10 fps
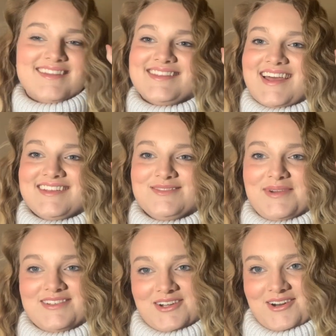That is
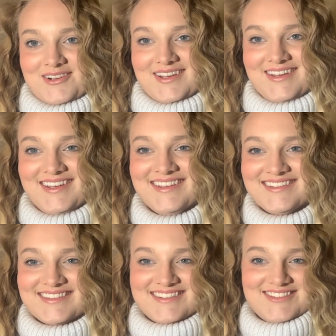my dog
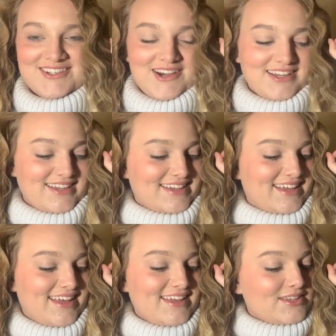talking.
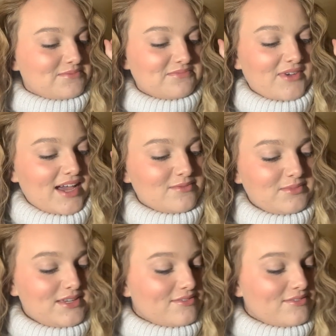I'll be